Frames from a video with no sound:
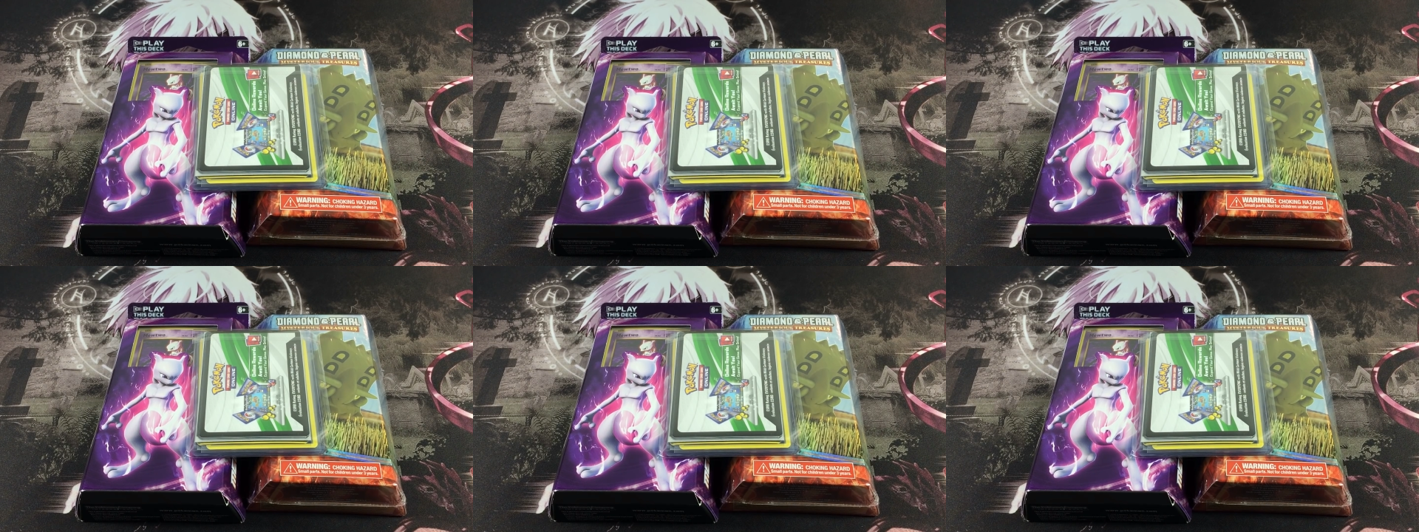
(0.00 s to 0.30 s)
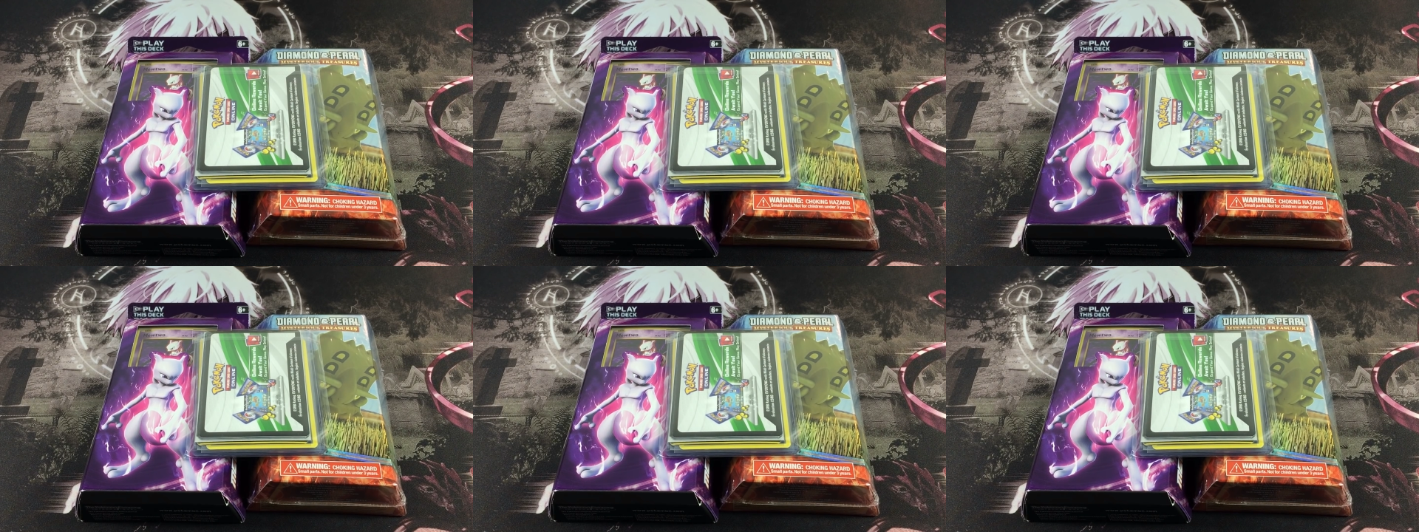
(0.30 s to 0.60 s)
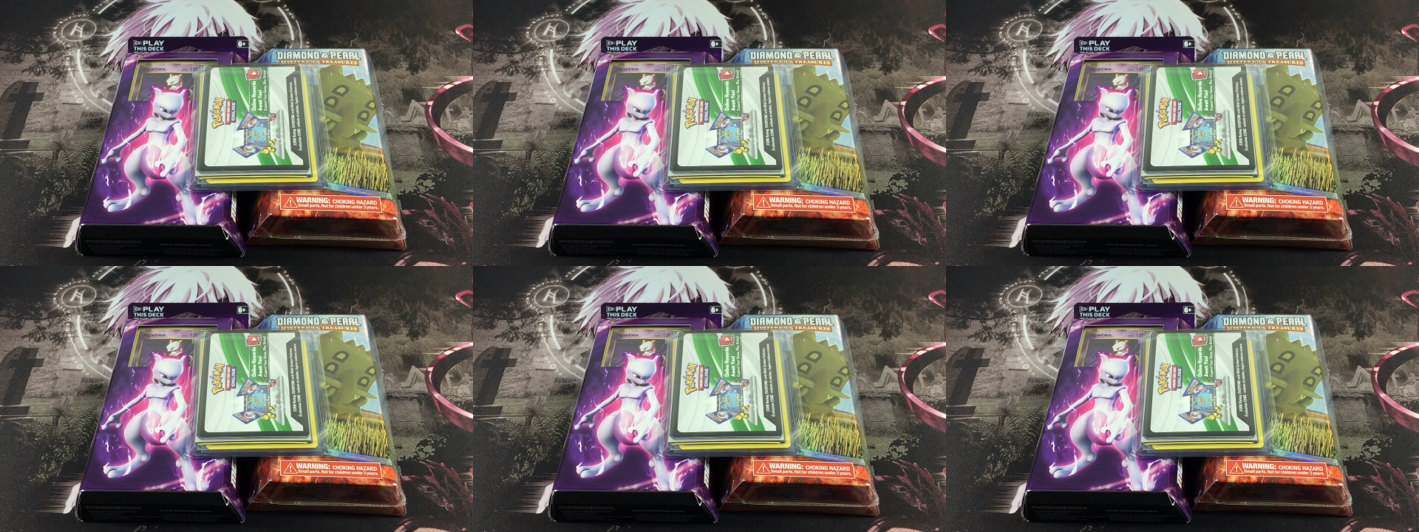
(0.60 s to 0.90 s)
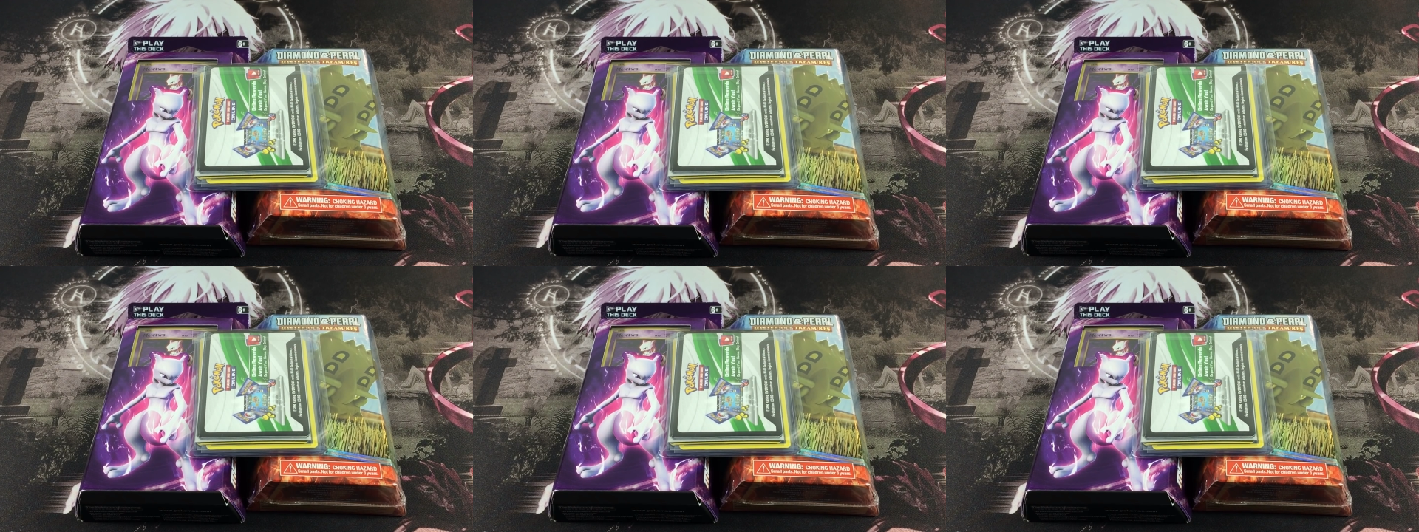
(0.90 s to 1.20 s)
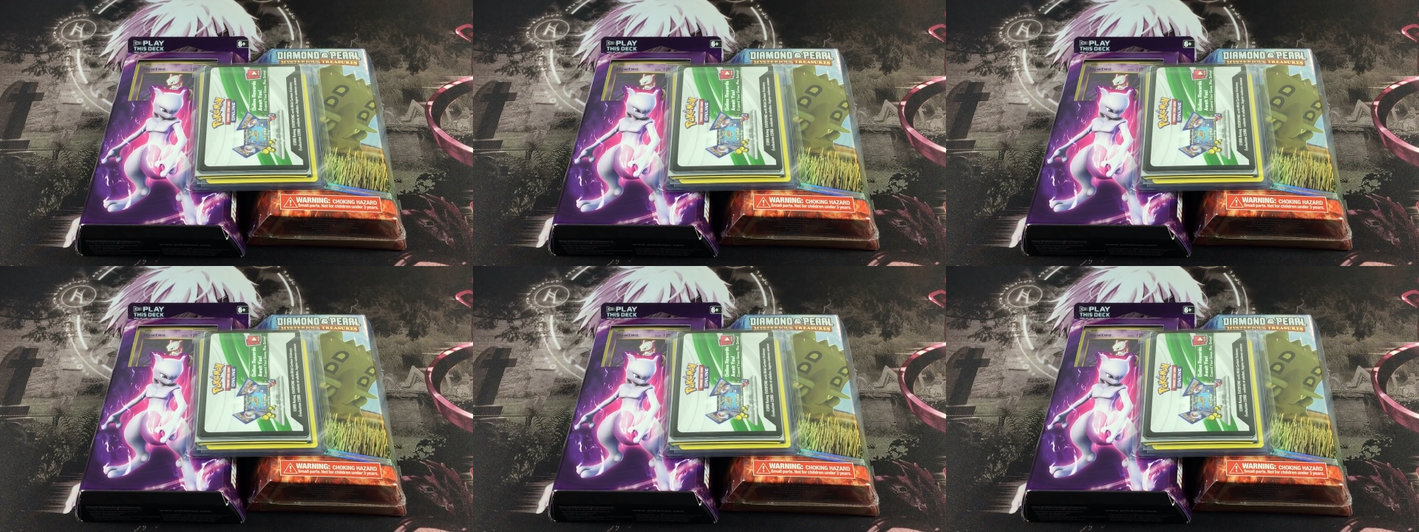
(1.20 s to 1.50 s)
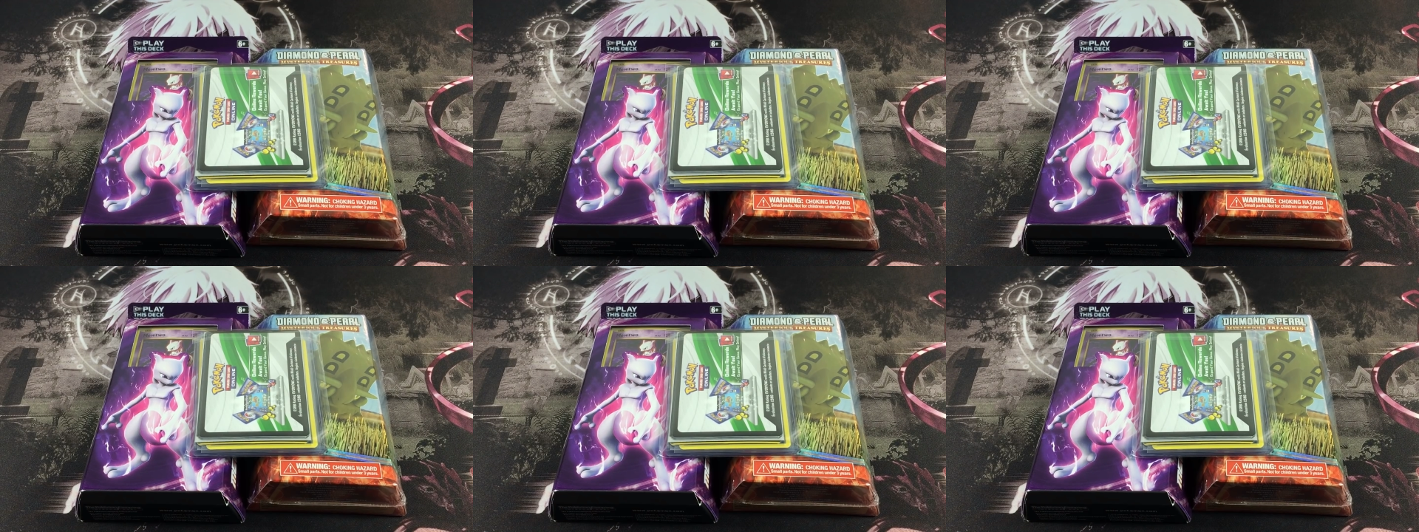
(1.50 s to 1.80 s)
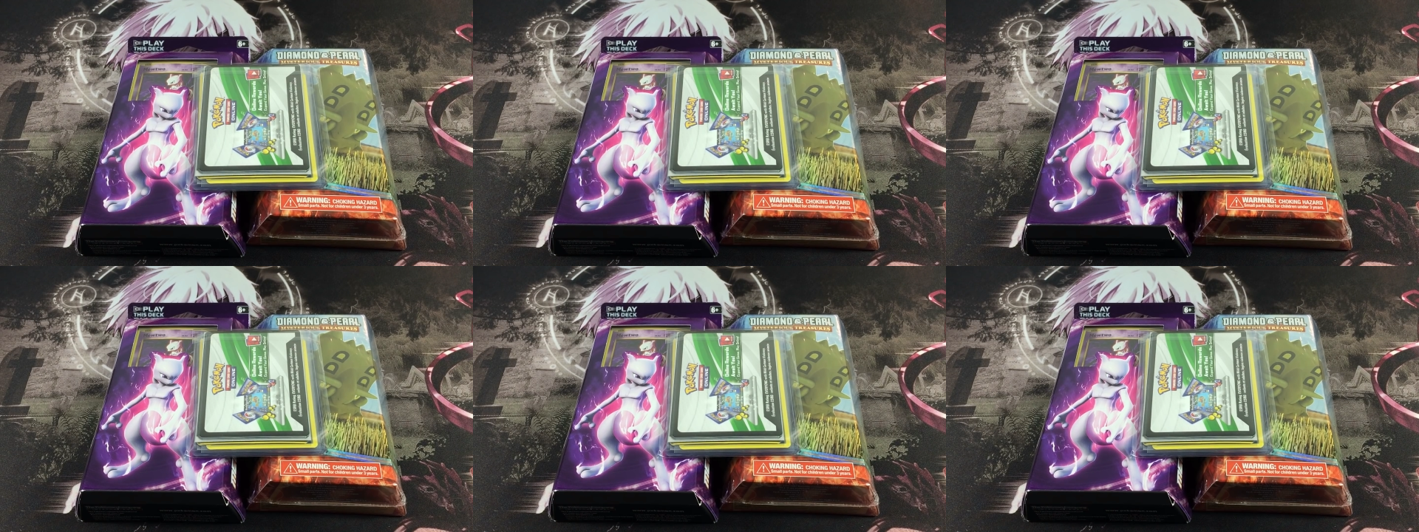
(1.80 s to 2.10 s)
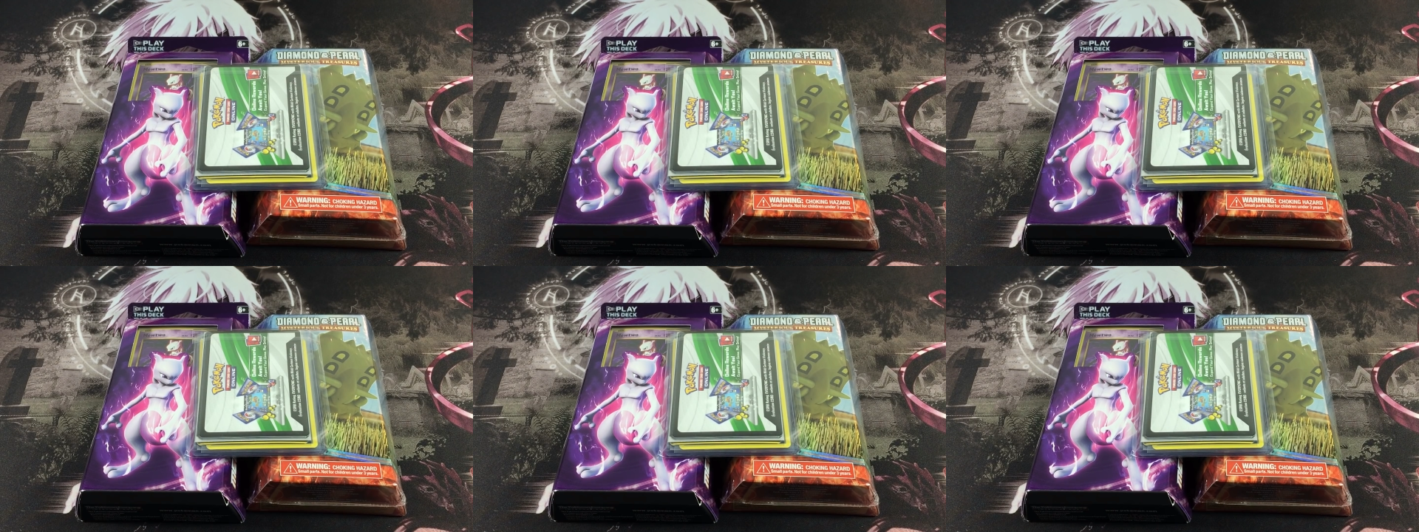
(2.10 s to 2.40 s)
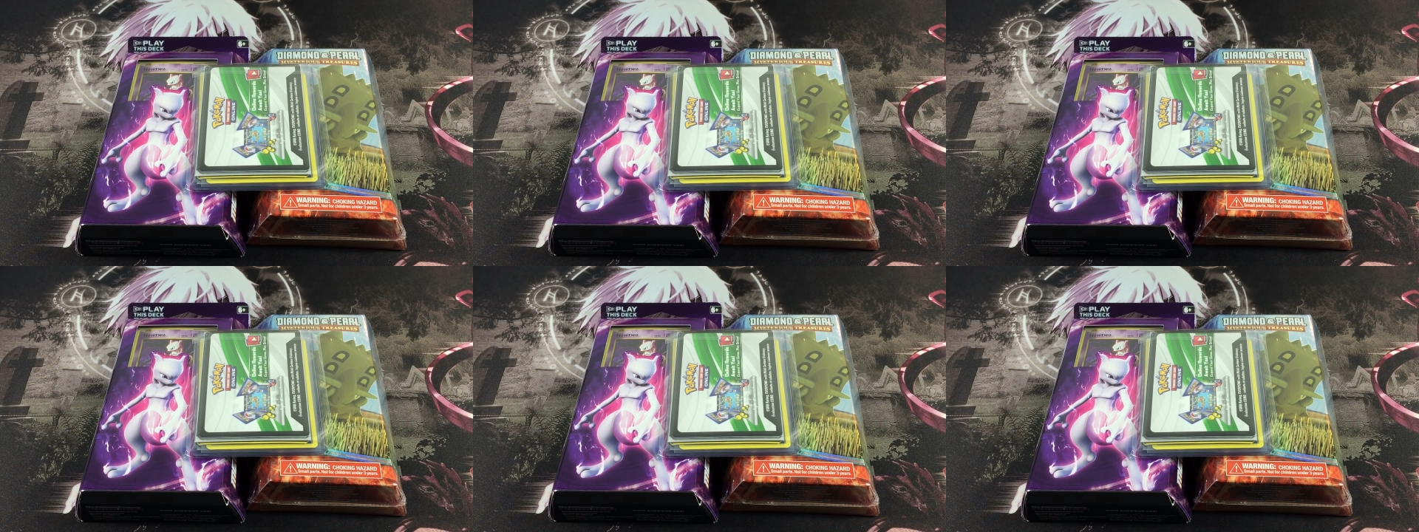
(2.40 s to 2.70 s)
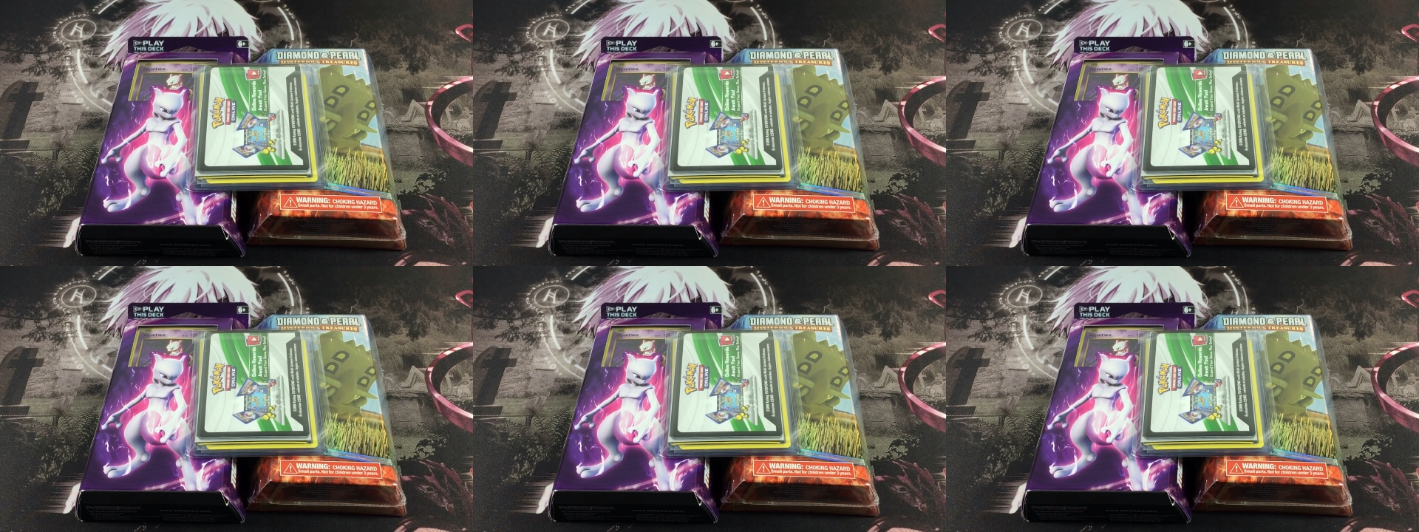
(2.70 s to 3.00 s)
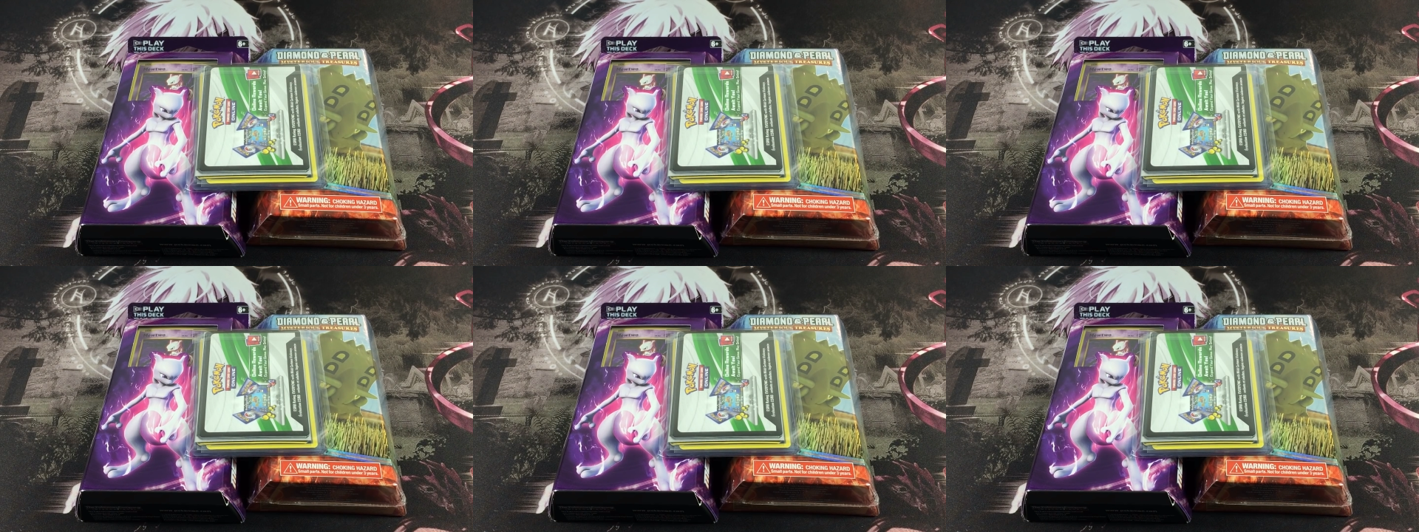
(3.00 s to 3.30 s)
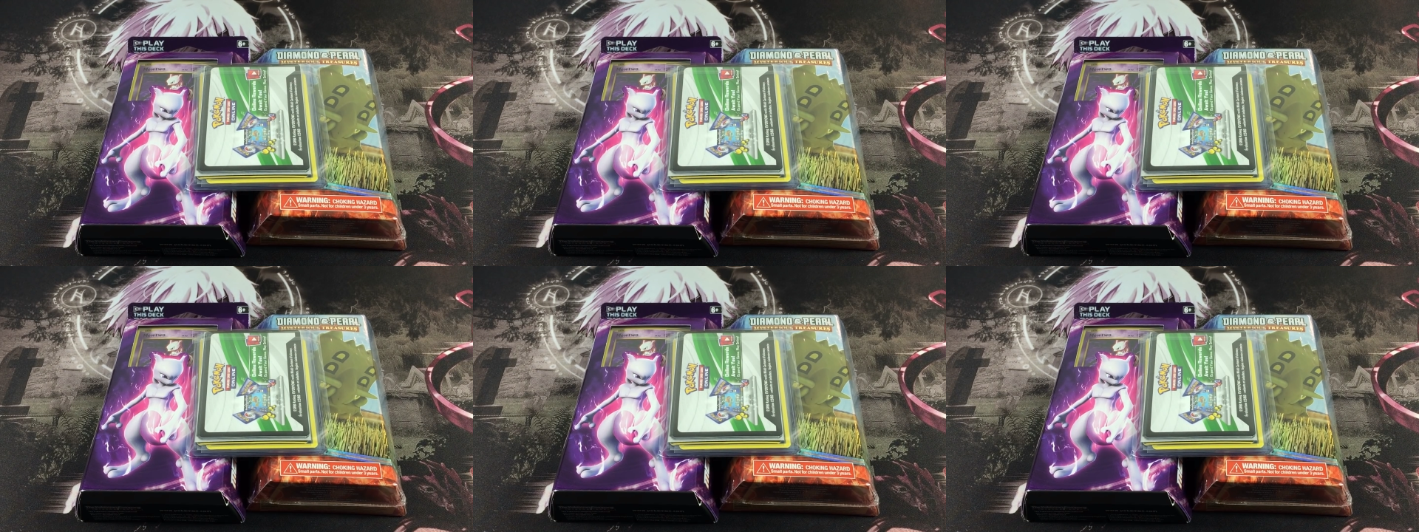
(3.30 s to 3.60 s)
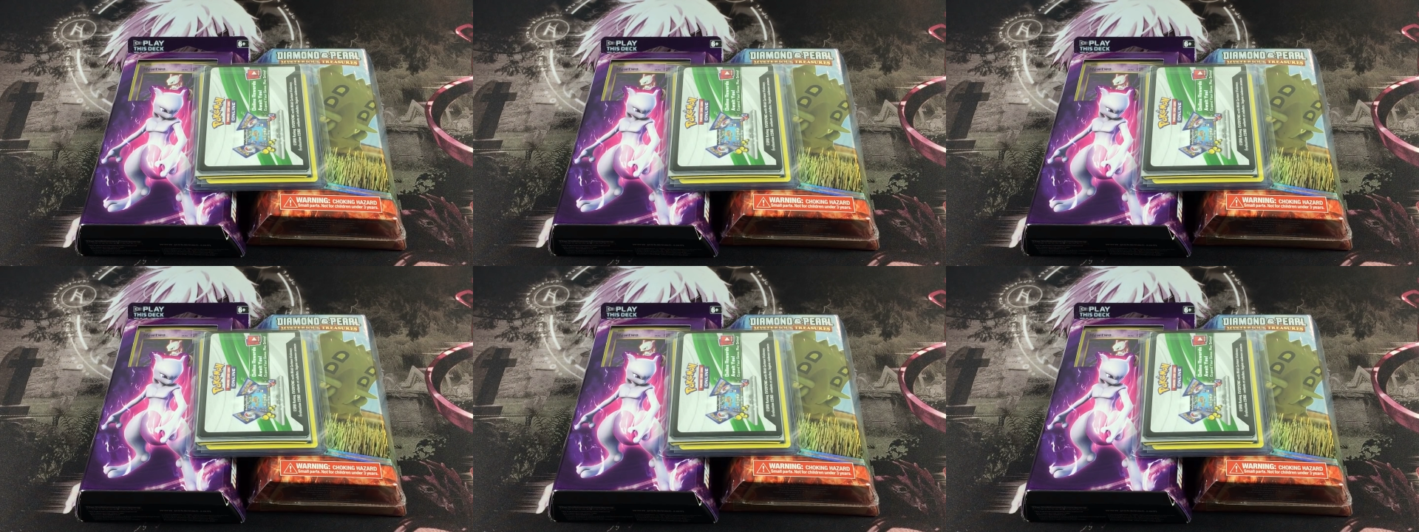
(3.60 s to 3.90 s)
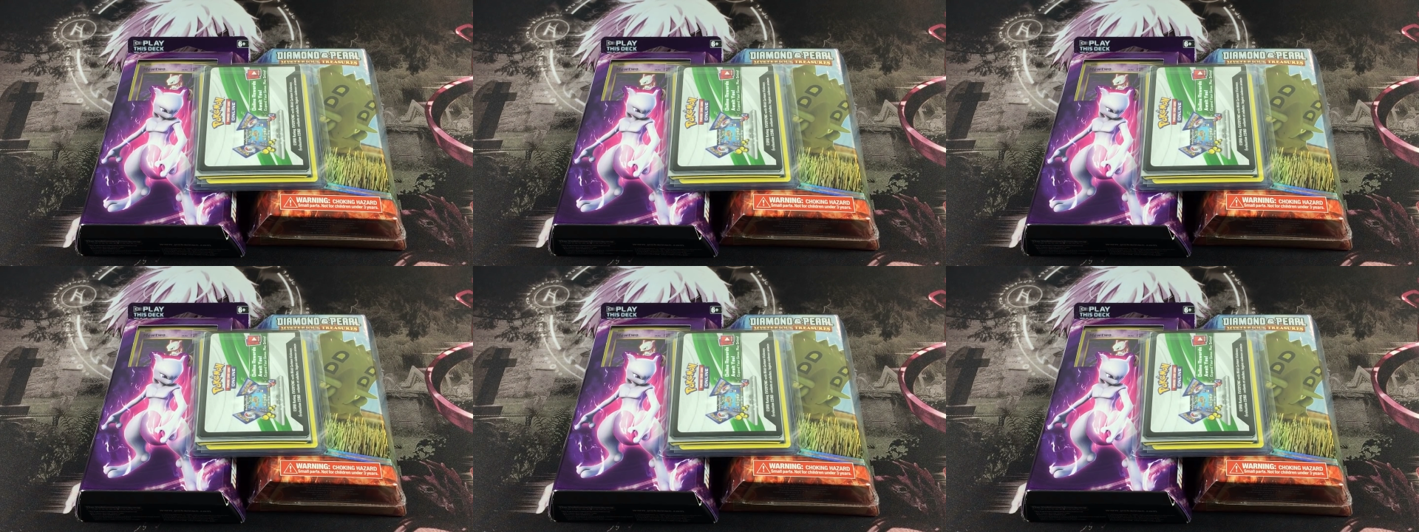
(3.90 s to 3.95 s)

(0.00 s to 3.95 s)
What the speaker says: (no speaker visible)